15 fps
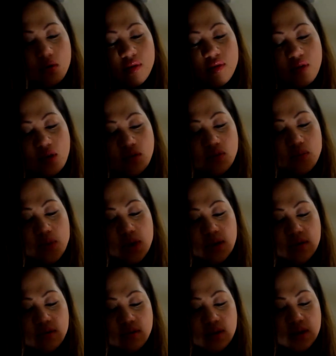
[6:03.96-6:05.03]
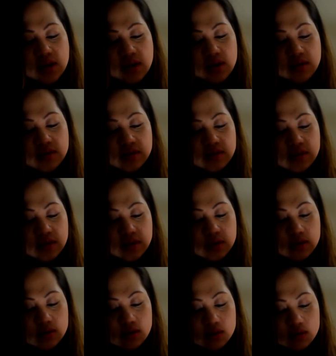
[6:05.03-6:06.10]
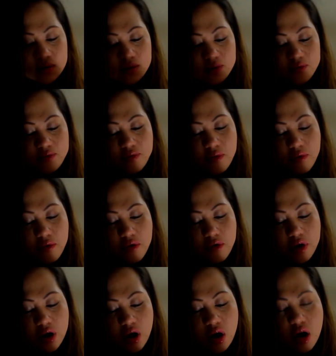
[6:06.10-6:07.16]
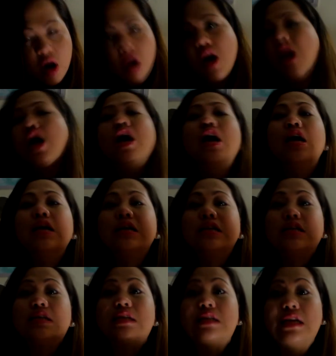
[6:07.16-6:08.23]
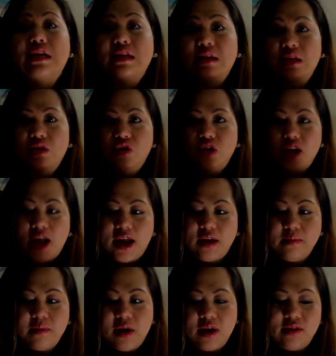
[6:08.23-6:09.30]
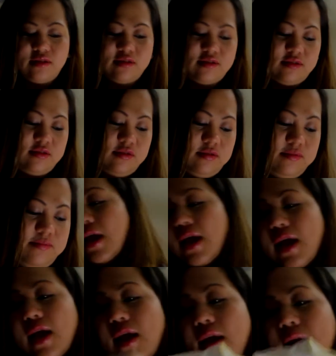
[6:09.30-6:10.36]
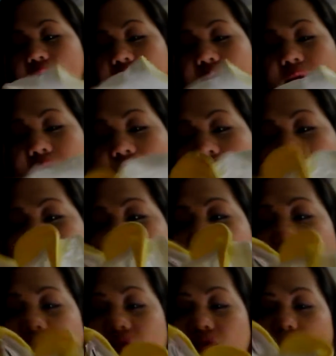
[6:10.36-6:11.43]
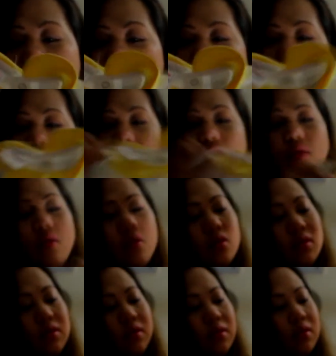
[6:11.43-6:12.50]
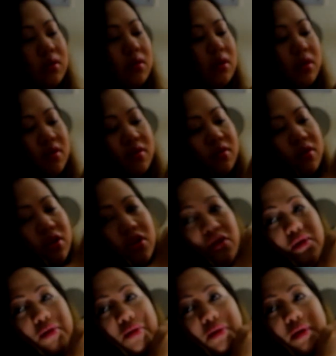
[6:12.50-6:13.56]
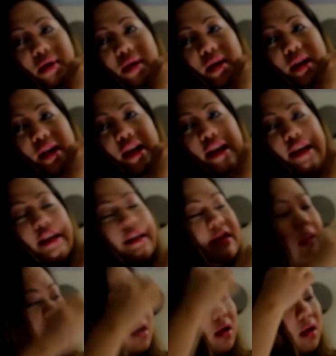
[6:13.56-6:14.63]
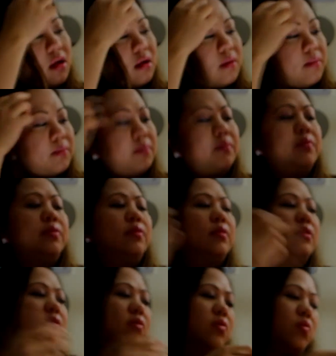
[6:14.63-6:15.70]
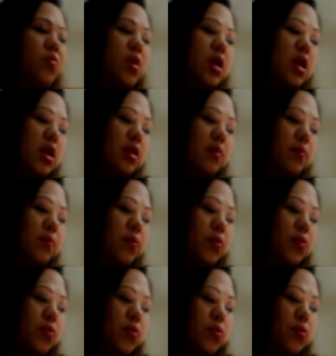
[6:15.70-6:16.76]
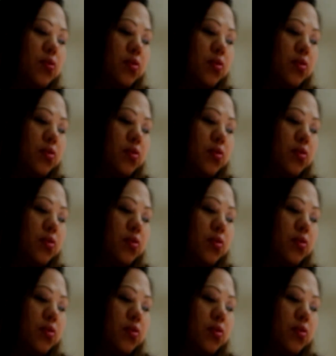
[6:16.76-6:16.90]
six piece is for six to nine months. We have this one. These are cute. Um, the Winnie the Pooh.